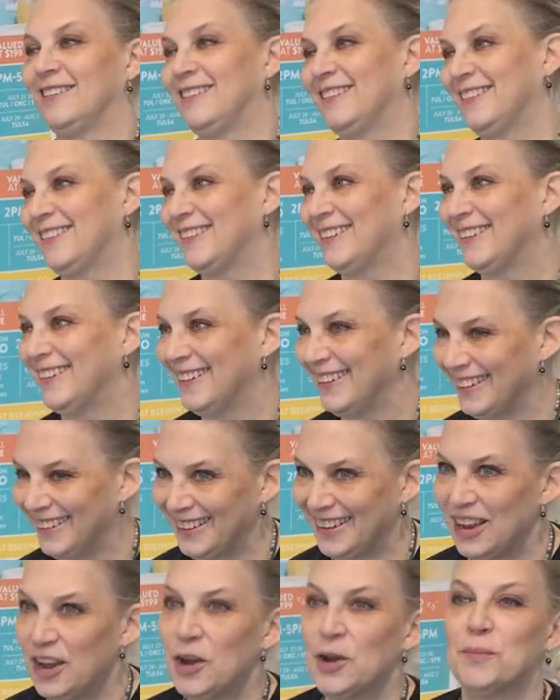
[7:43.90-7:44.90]

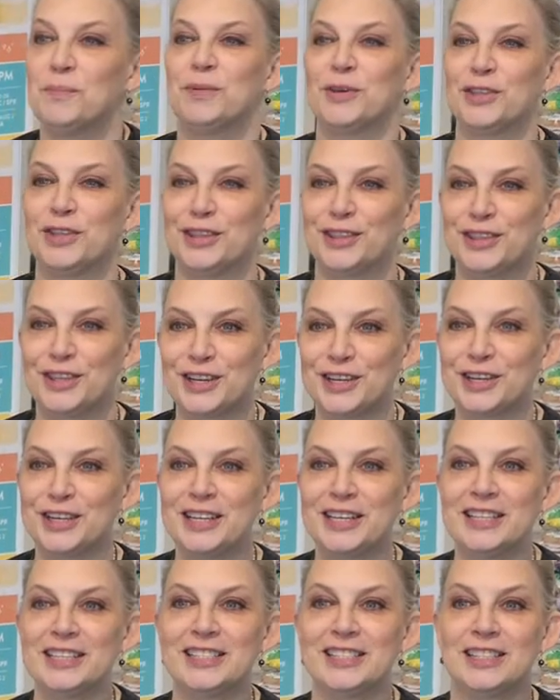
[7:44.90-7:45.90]
but the
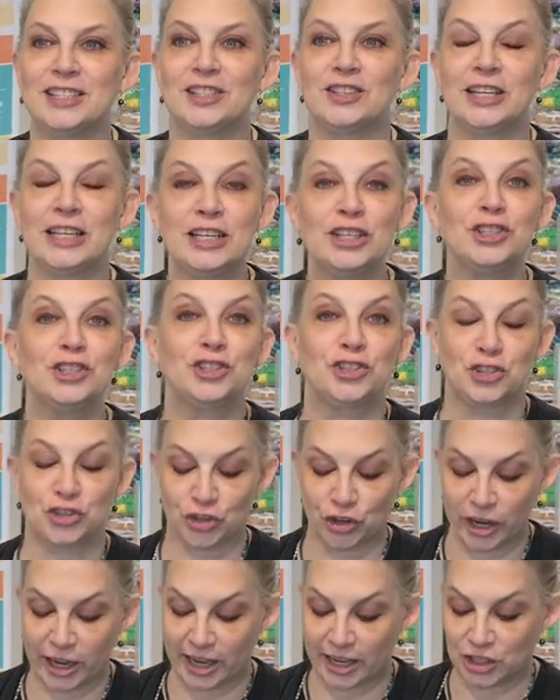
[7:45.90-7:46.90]
theory is things
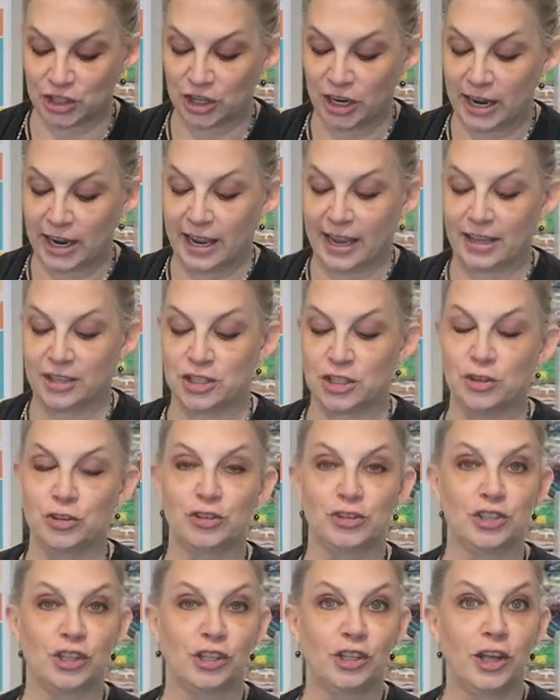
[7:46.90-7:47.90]
stretch, and so
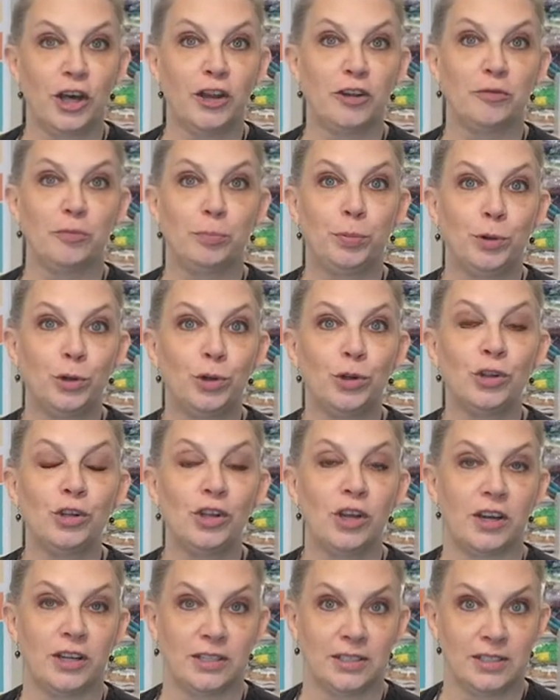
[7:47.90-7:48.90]
there's a lot of
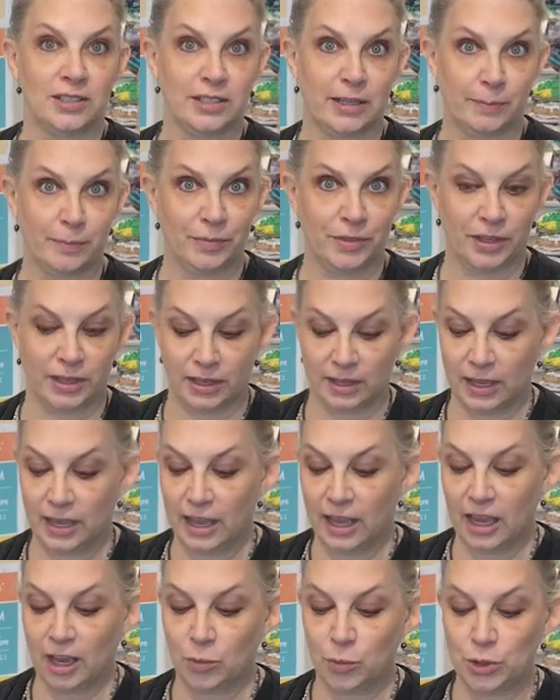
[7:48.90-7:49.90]
pull on something. Mm
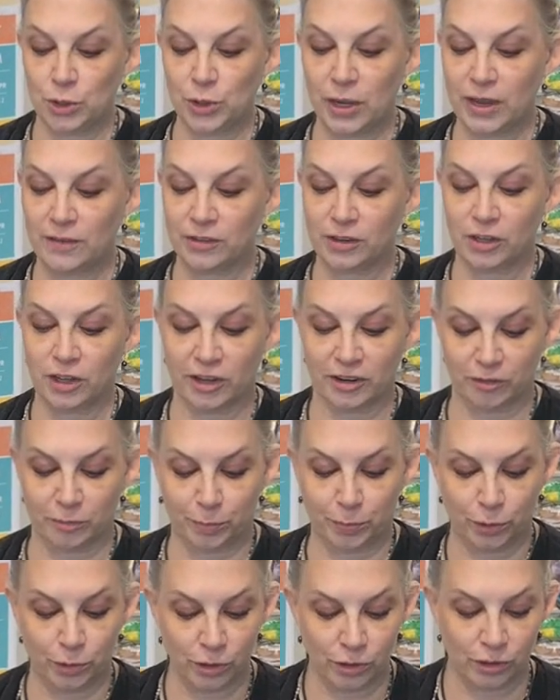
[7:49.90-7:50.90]
-hmm. And when you have a lot of
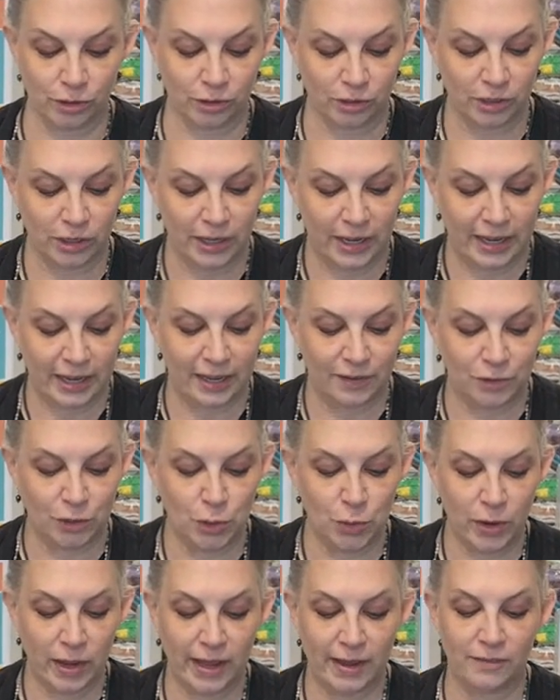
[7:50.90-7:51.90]
pull, if
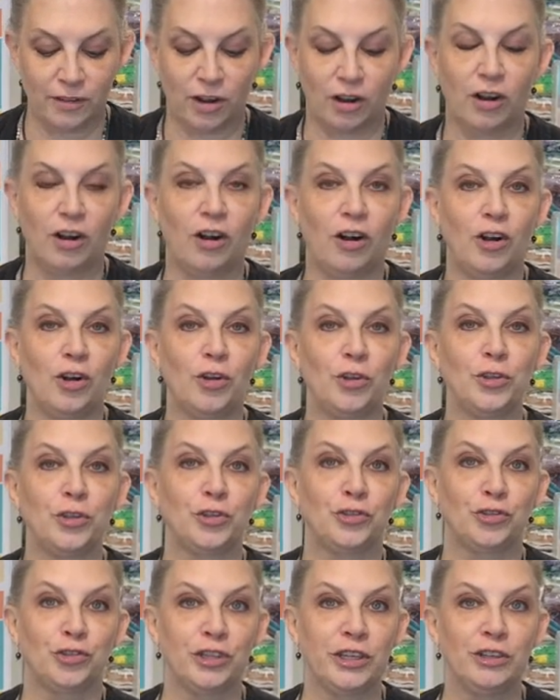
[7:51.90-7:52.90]
you have all
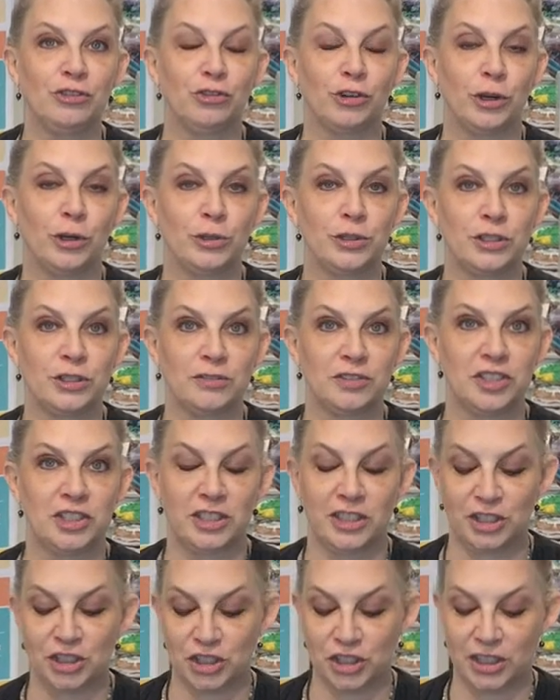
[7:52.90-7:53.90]
three rows of
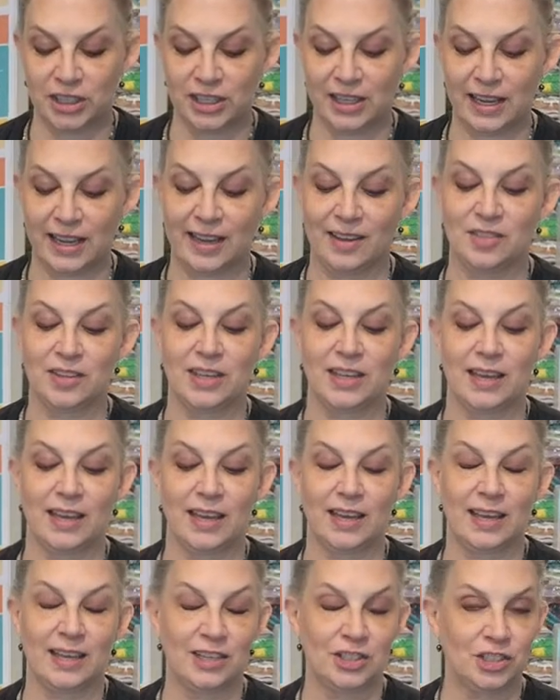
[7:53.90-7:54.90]
stitching and the
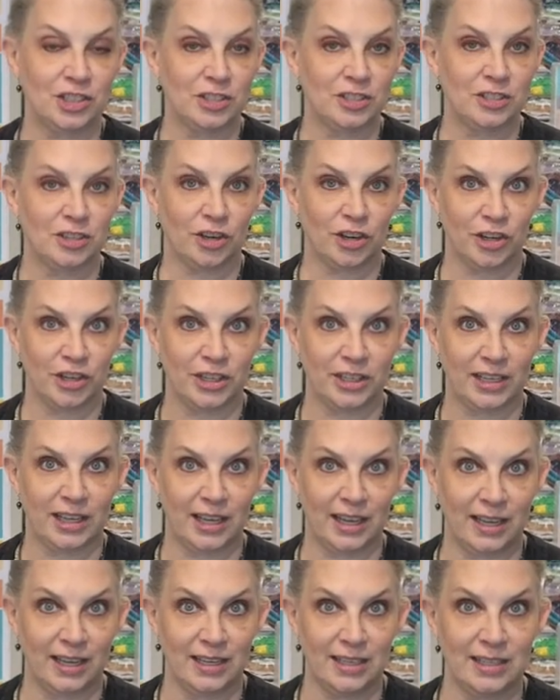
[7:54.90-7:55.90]
edges are
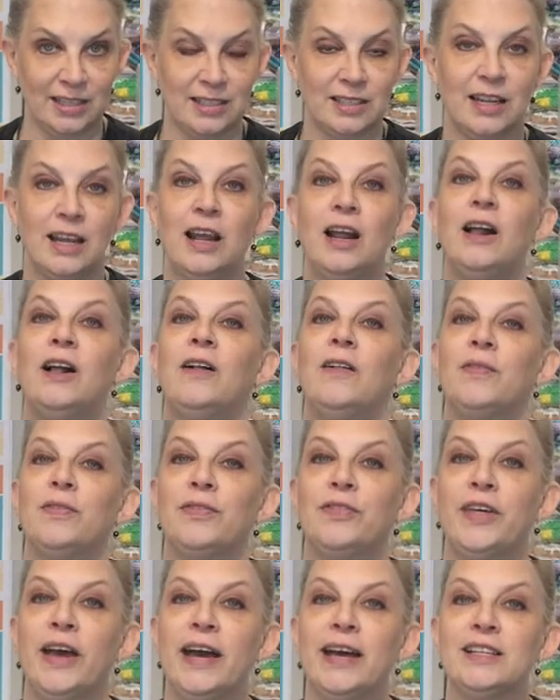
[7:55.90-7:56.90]
encased, mm -hmm.
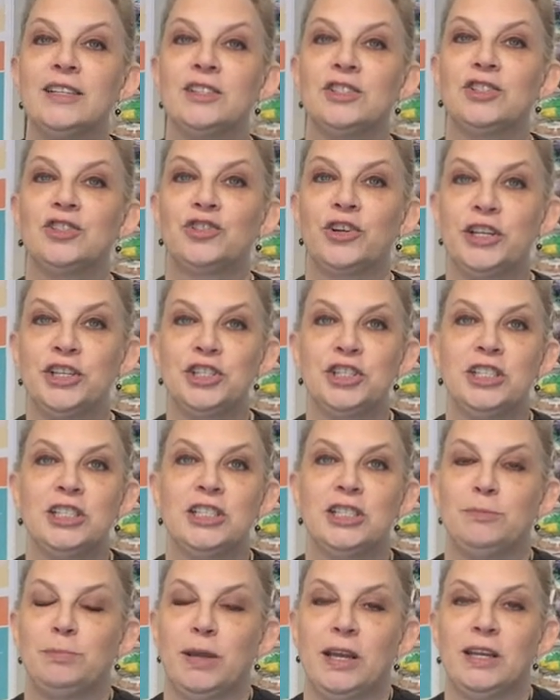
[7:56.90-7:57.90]
that stretchy
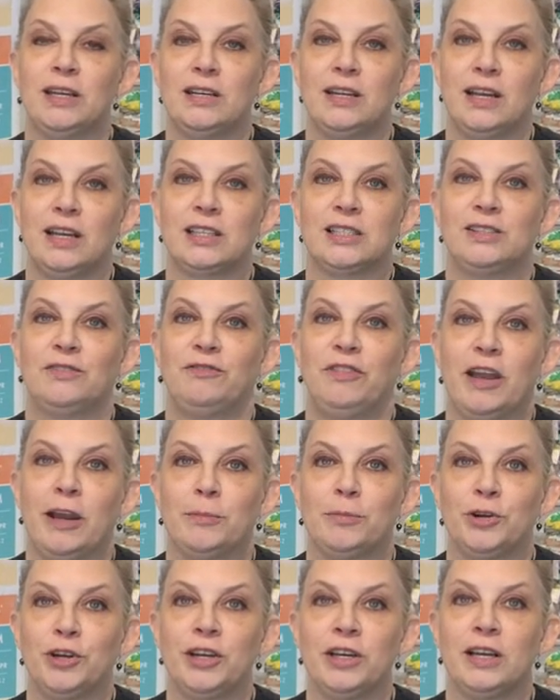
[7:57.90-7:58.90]
spandex
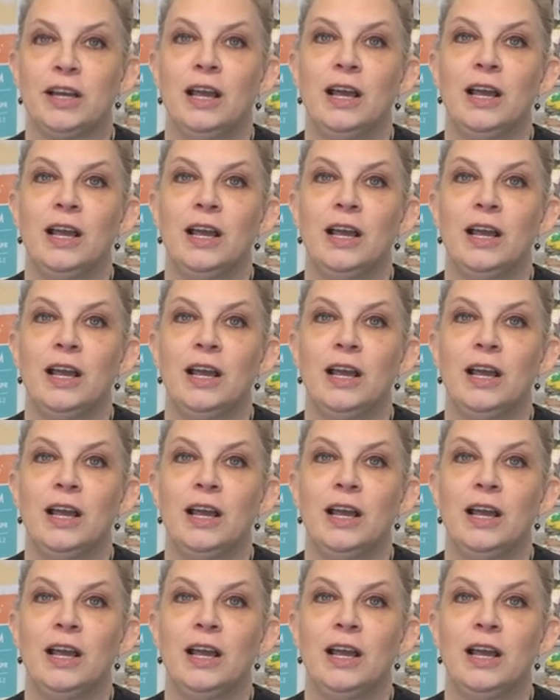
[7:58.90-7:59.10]
fabric